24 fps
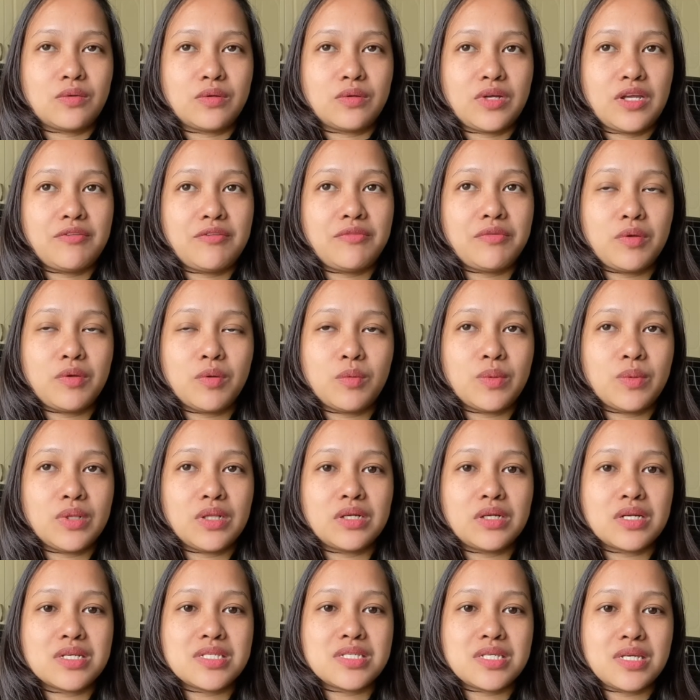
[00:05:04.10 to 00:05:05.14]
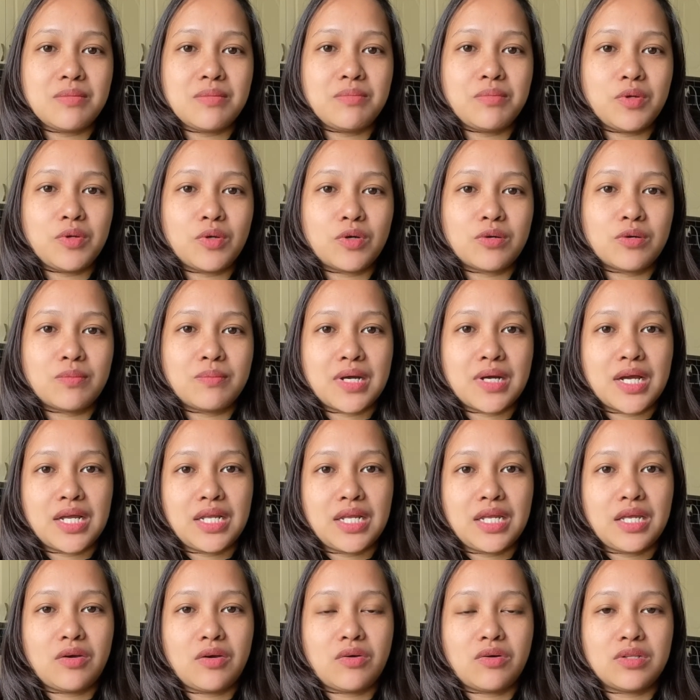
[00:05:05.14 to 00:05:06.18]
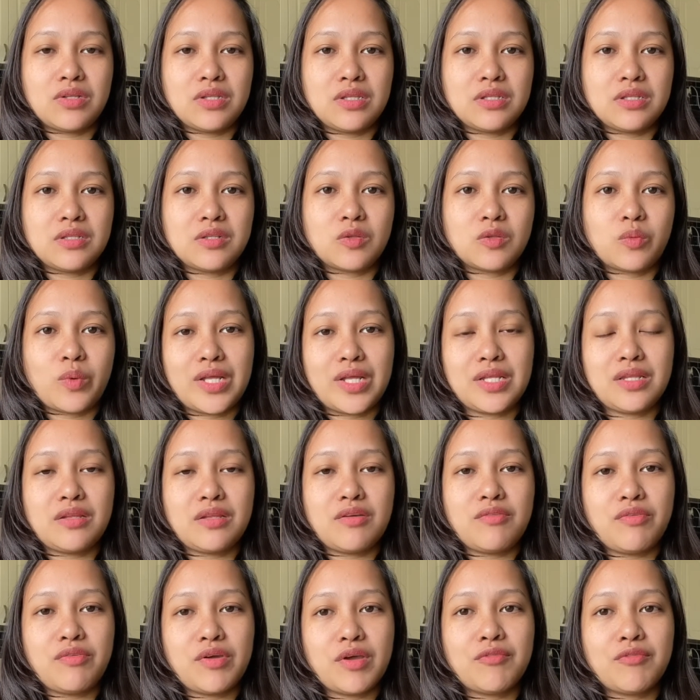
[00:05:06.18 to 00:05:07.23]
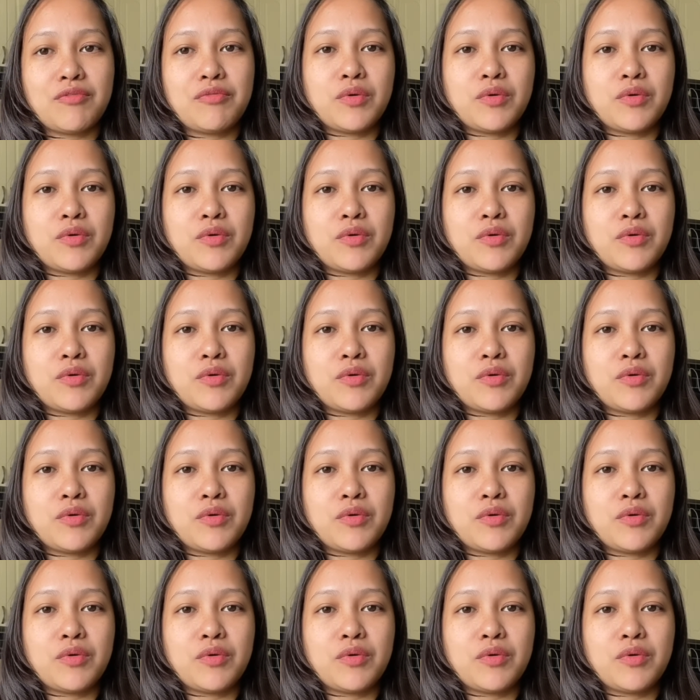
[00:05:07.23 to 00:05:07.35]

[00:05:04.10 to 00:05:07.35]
if you will receive your money on 25th,